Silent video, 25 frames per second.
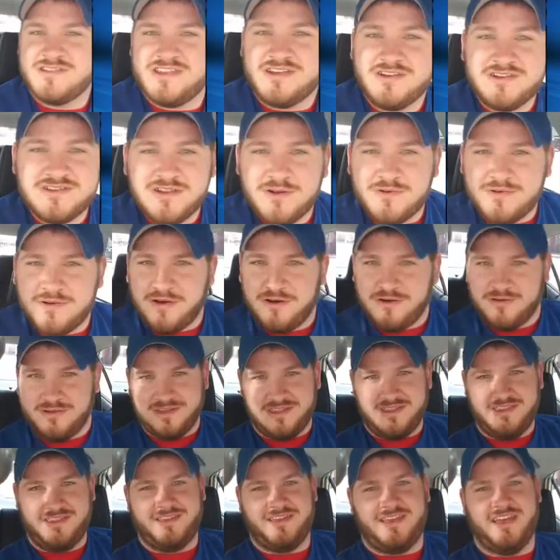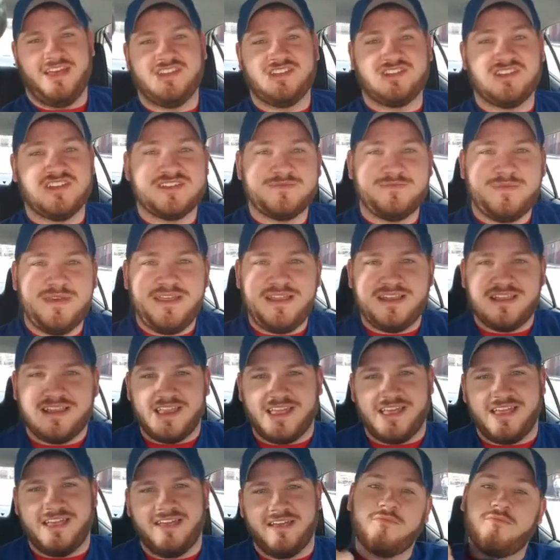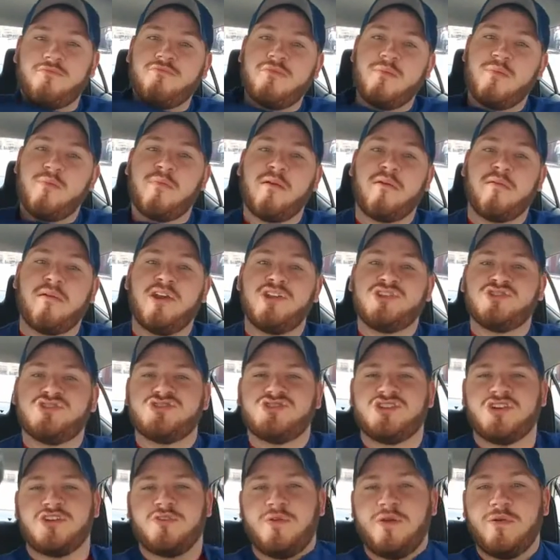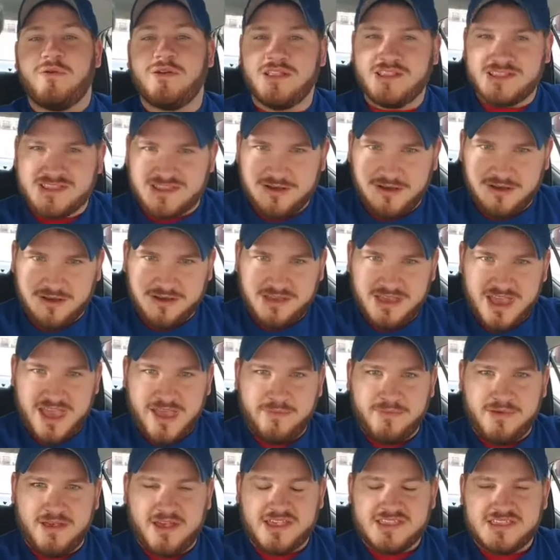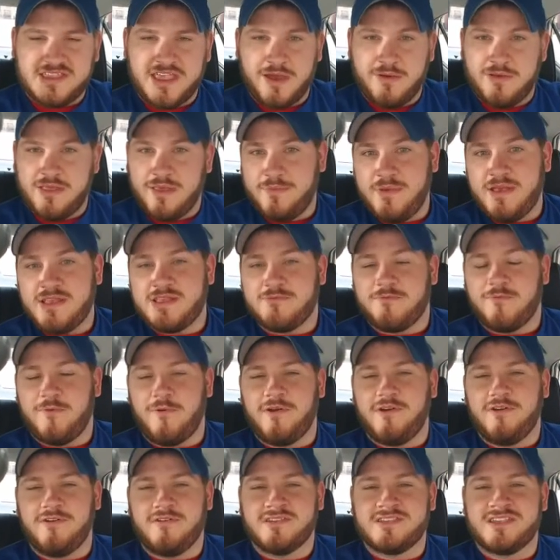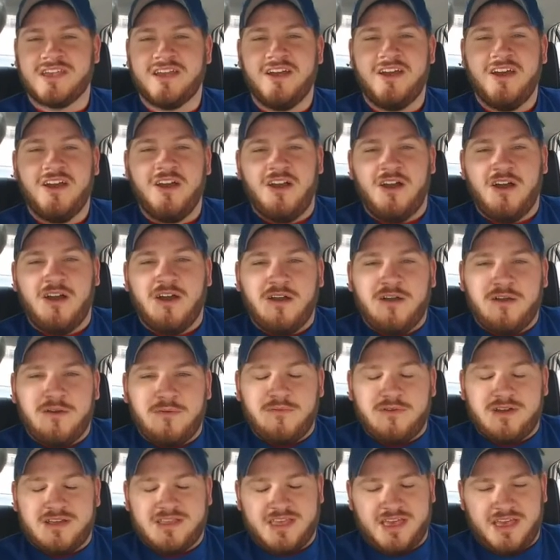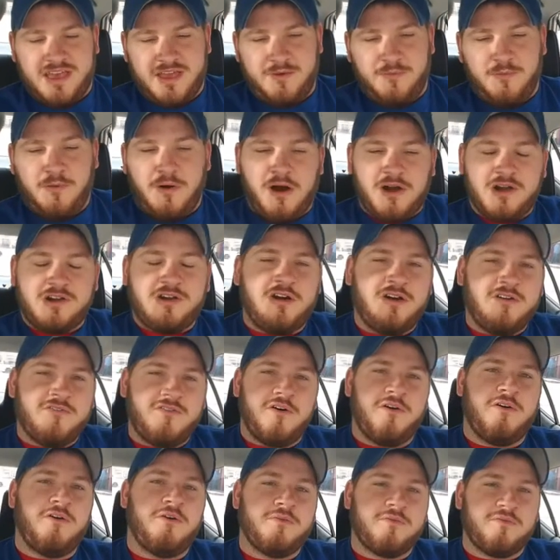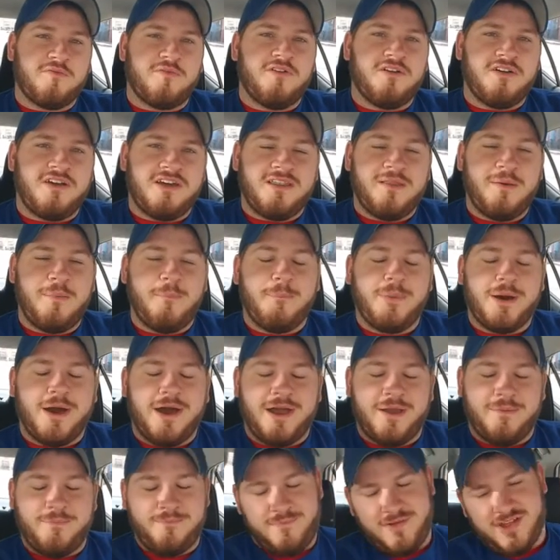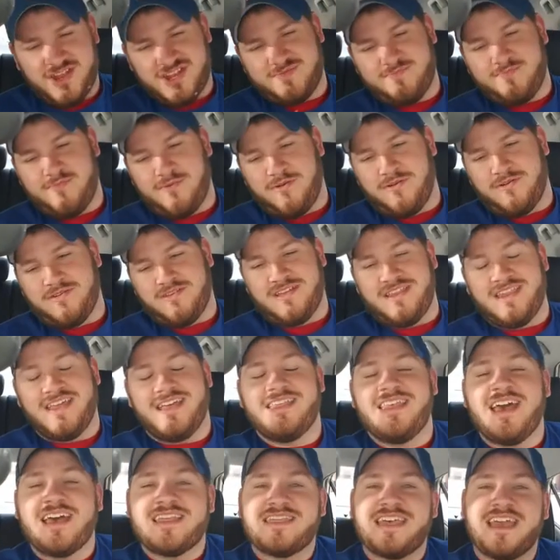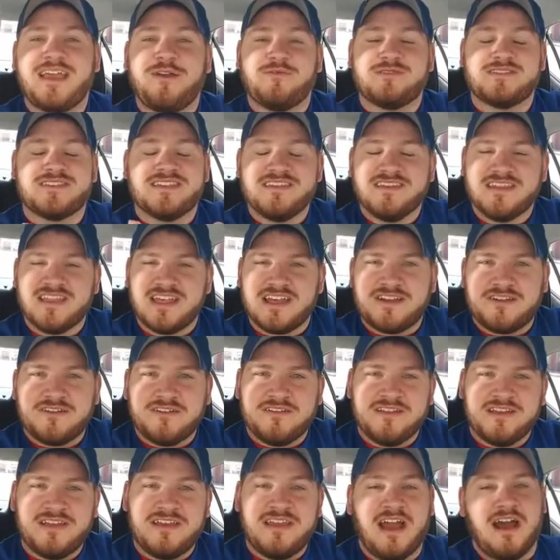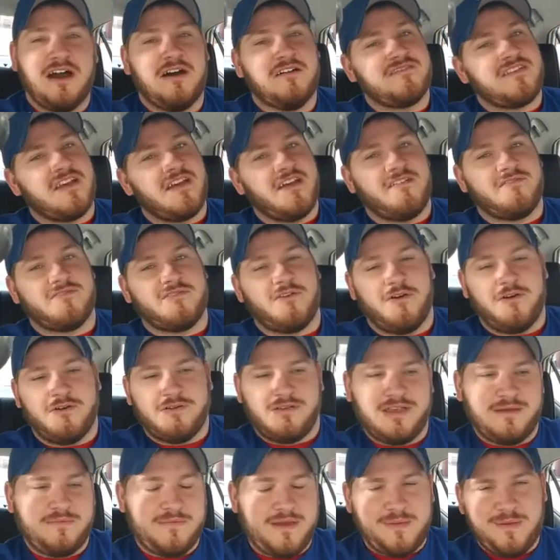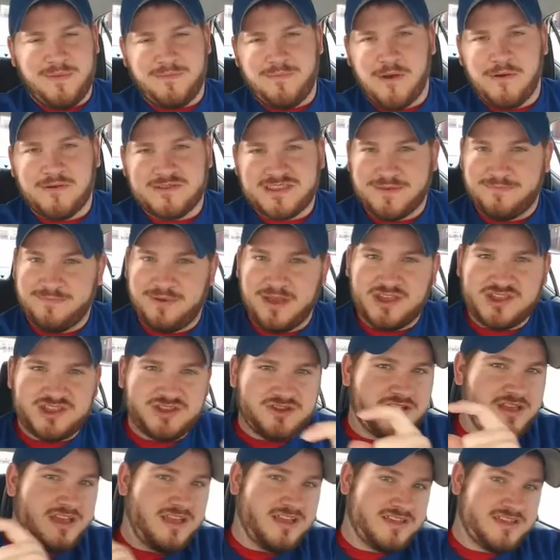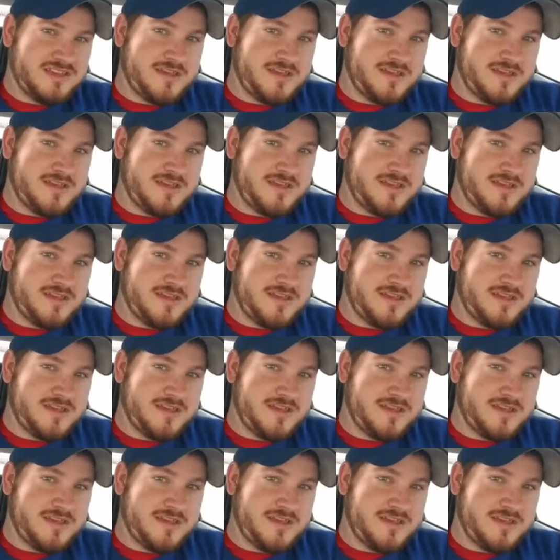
there's no calling. It's just me today. Wearing my Ranger shirt. We went and saw a game last night when they beat the Royals with a walk-off home run by Mitch Moreland, and that thing was literally. I'll have call like maybe post a picture like